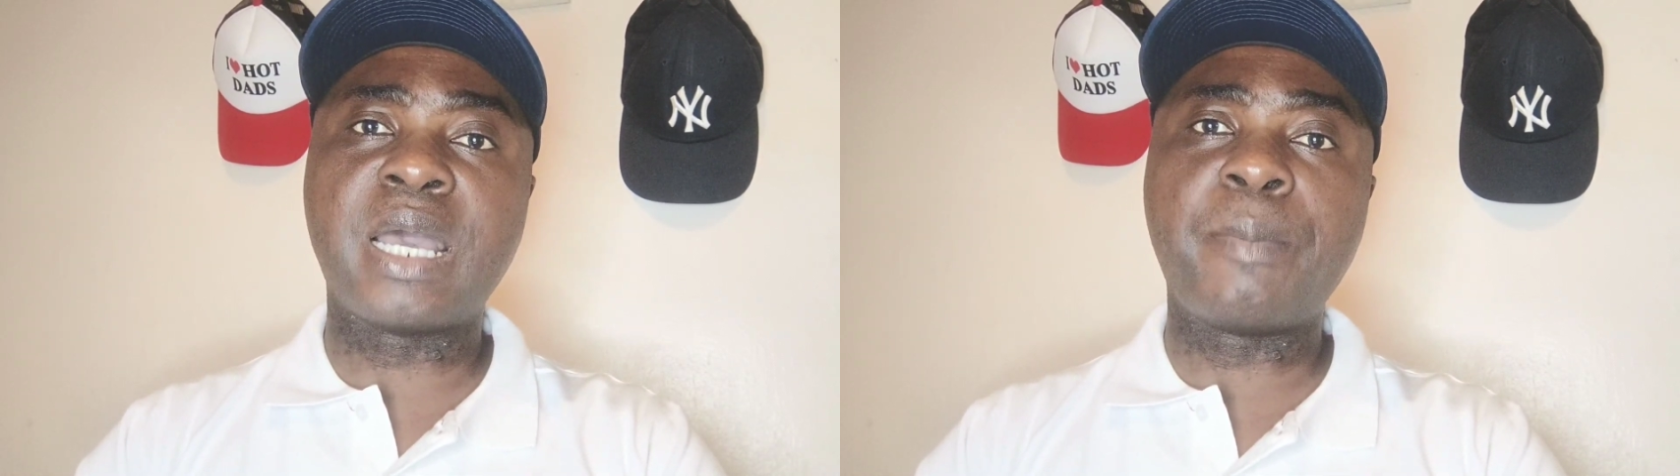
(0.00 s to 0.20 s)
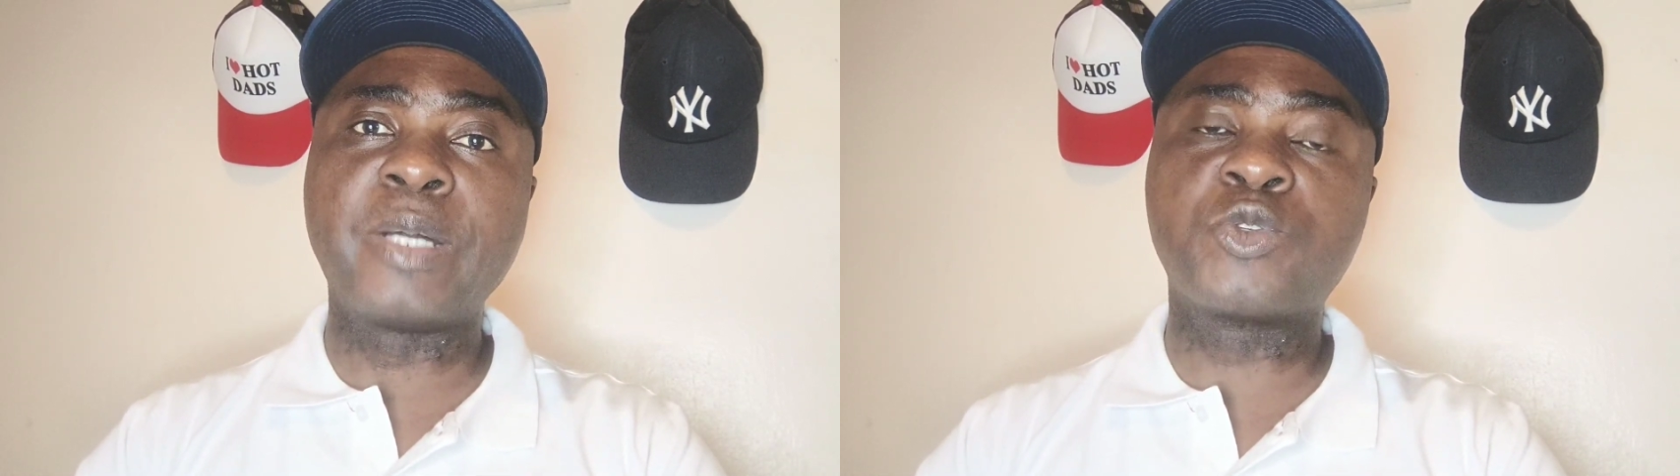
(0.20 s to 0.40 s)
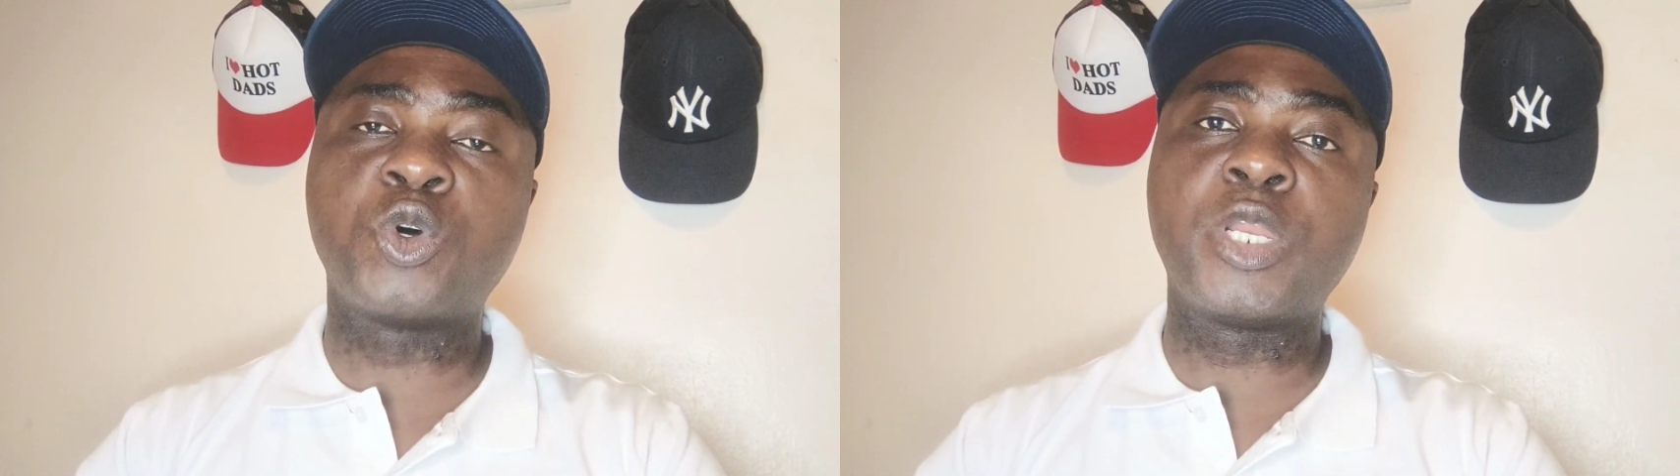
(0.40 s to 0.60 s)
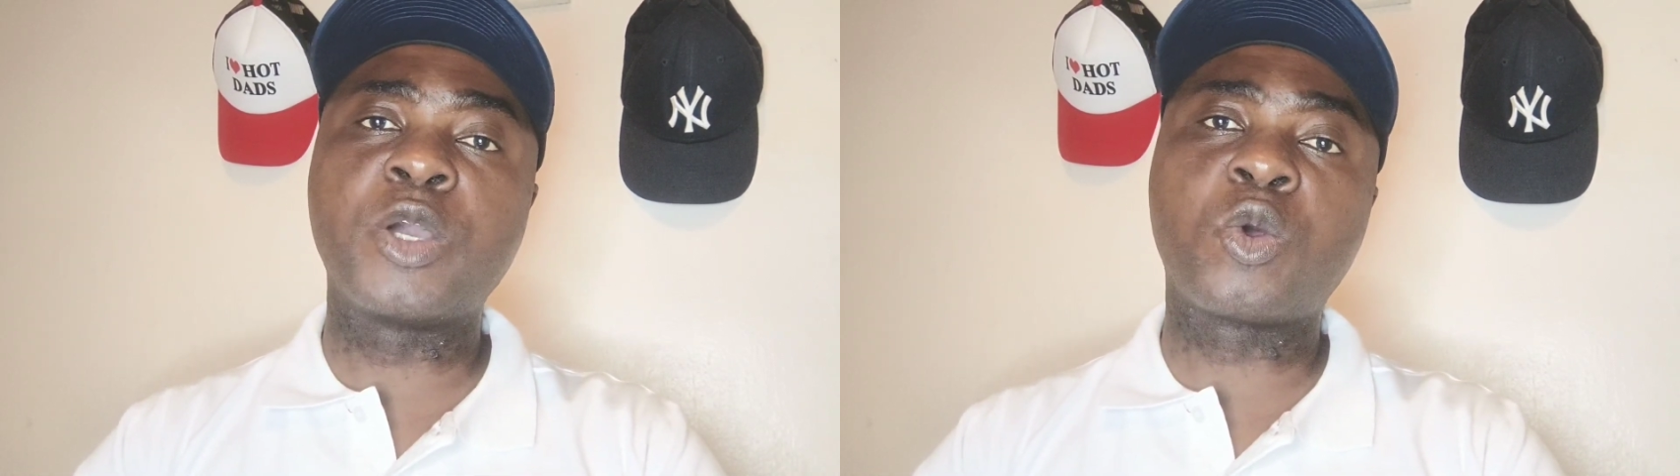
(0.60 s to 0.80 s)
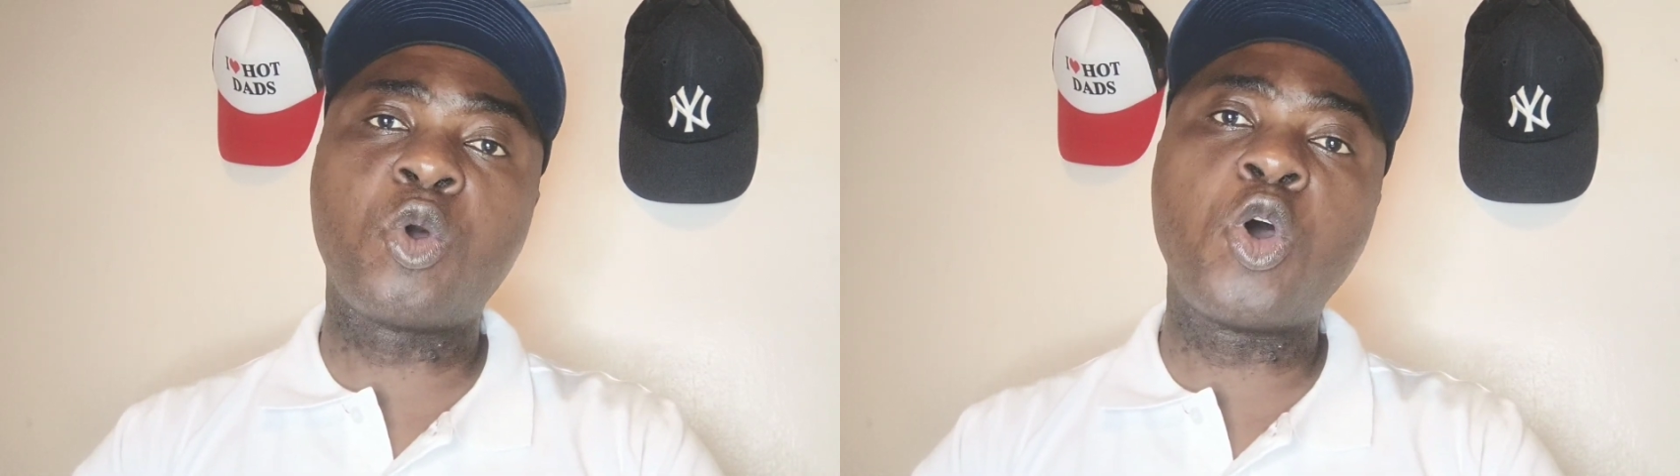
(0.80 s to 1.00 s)
about what
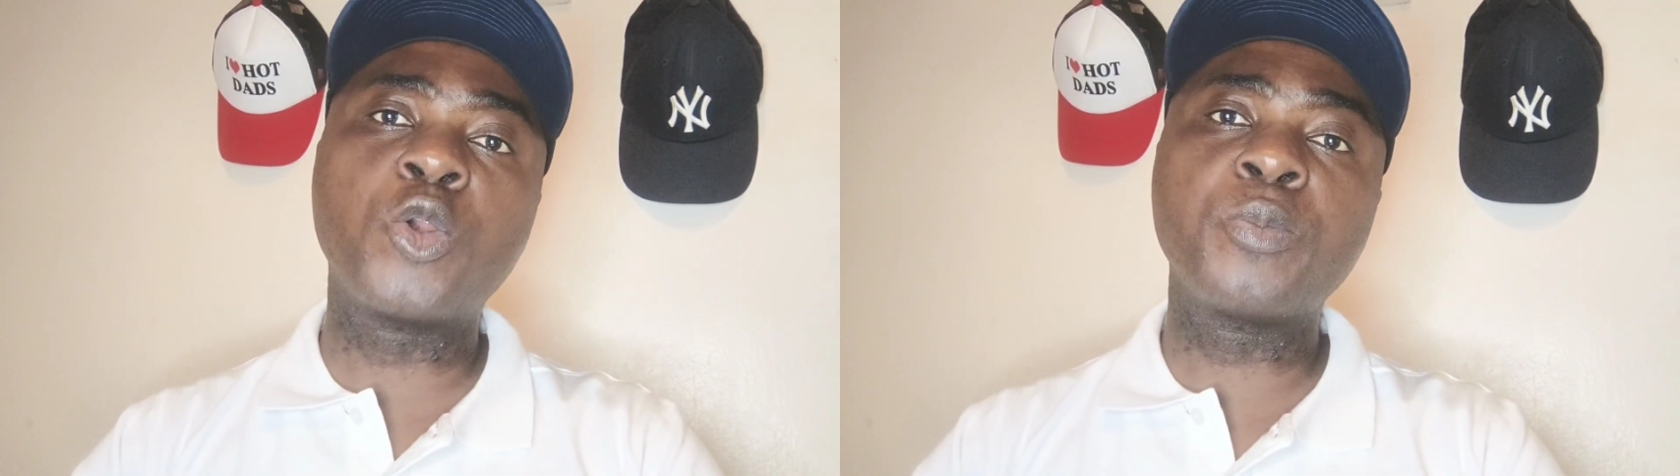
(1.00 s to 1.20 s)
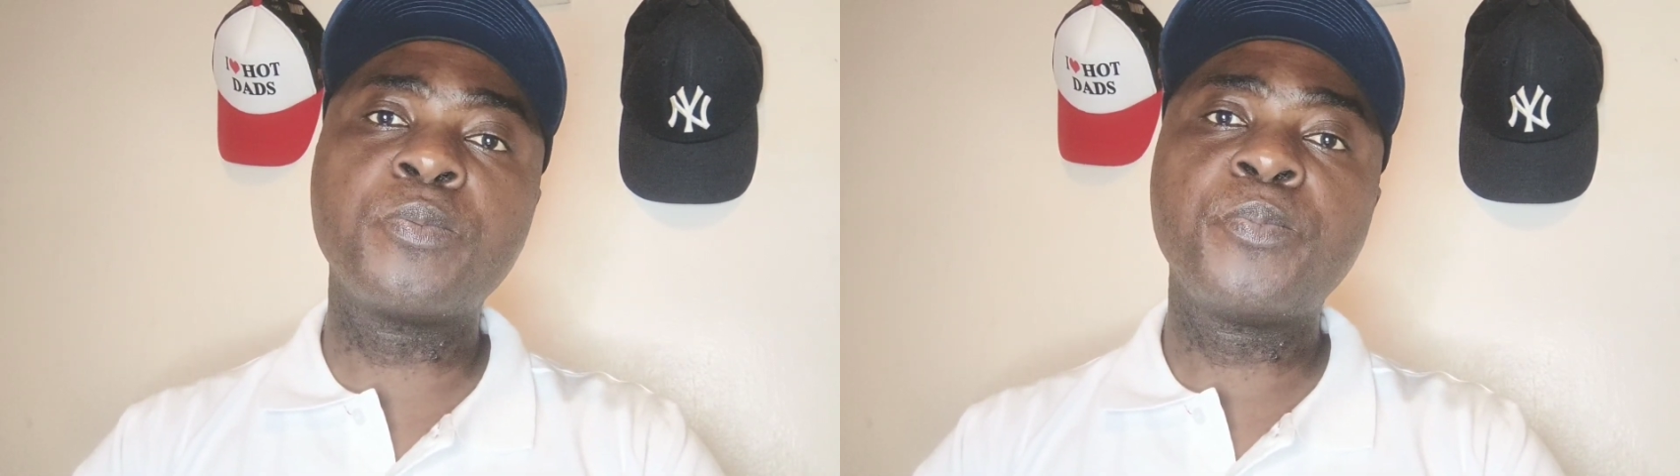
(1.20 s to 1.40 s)
the corn,